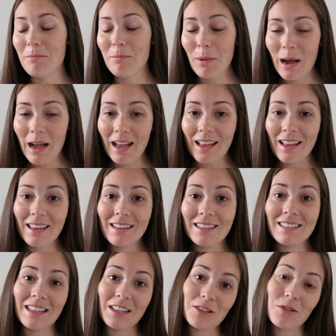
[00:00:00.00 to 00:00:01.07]
but
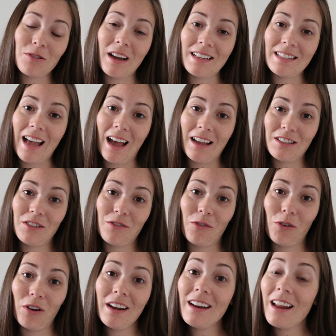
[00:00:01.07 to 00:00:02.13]
since you guys asked
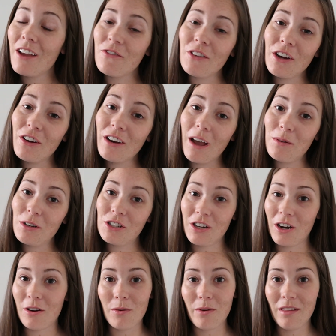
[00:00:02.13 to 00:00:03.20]
for it, I figured I would
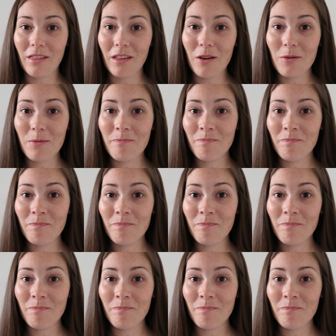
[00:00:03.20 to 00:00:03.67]
share it with you.